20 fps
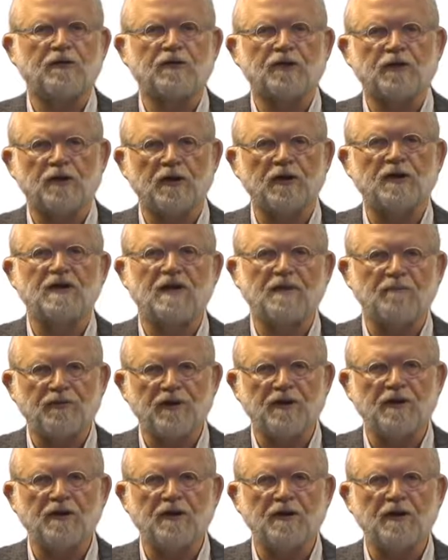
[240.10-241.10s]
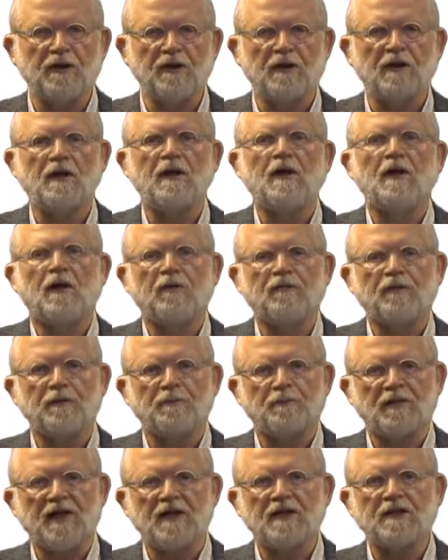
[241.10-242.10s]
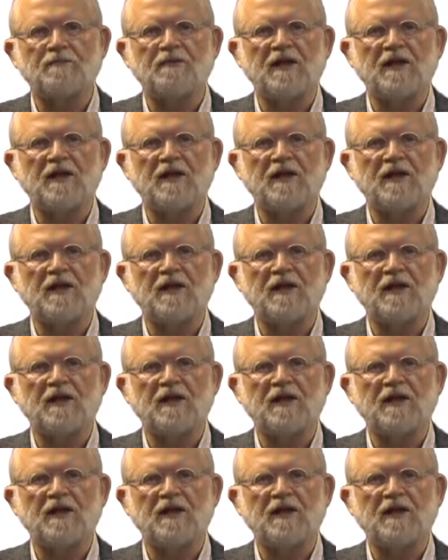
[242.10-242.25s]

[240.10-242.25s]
reconstruct temperature of the past